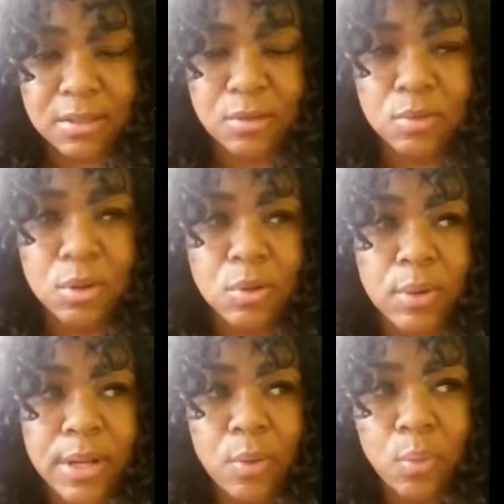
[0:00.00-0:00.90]
and
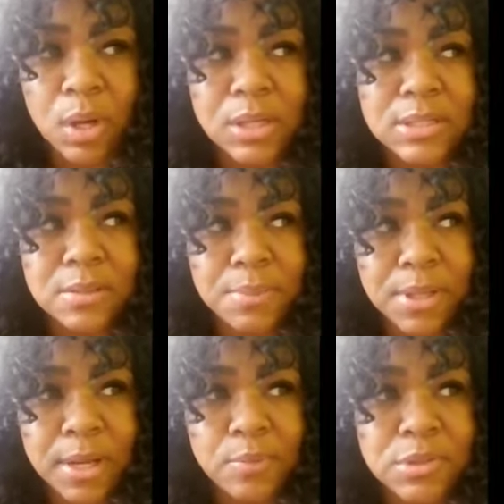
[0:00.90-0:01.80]
I want to
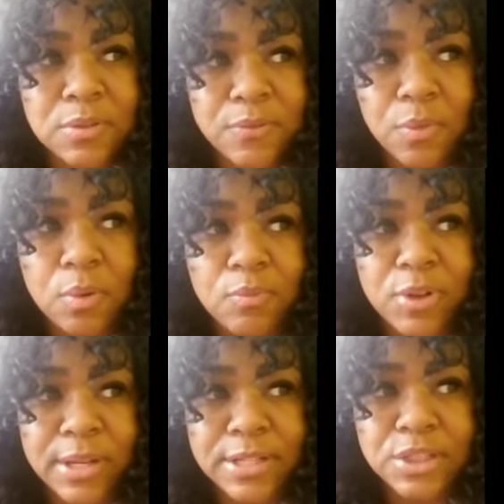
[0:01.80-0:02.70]
be able to form
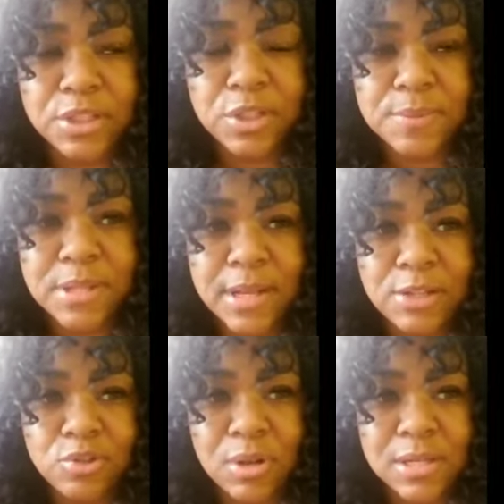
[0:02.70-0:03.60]
relationships that I
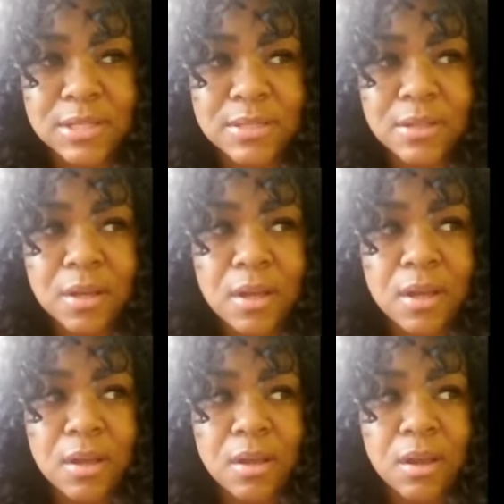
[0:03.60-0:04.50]
trust
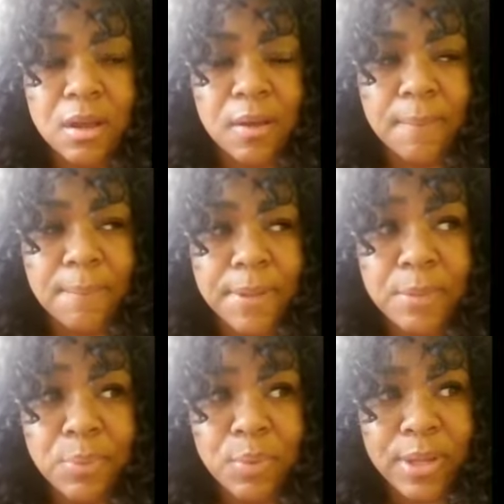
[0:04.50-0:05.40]

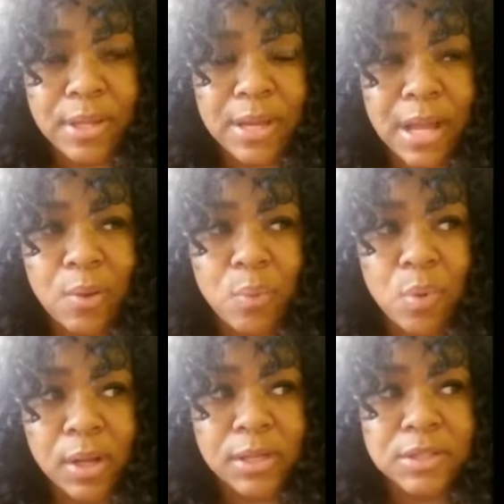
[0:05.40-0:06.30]
people in. I
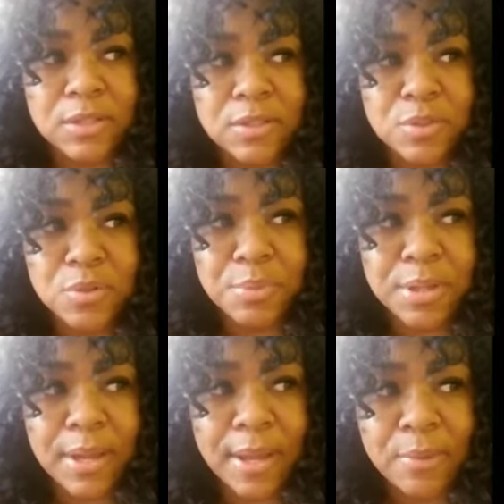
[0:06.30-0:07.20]
want to
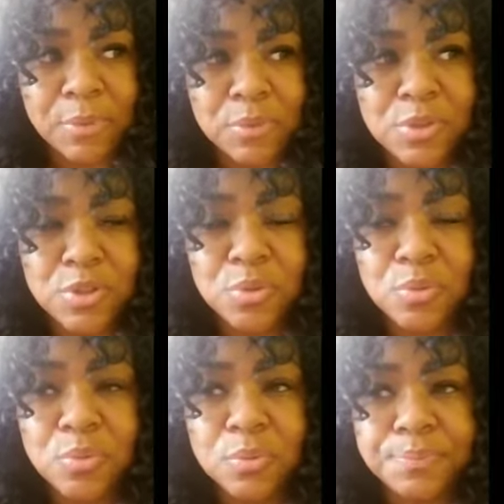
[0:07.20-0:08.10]
be able
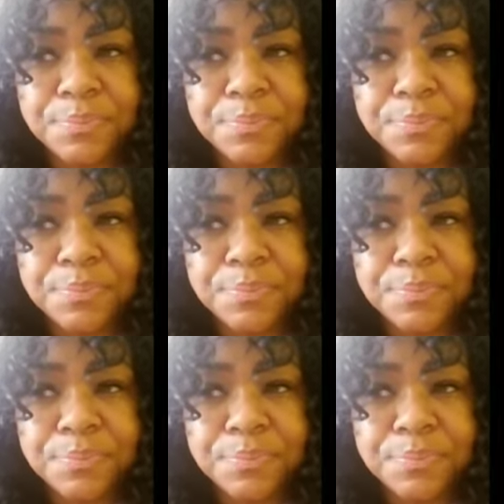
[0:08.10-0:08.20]
to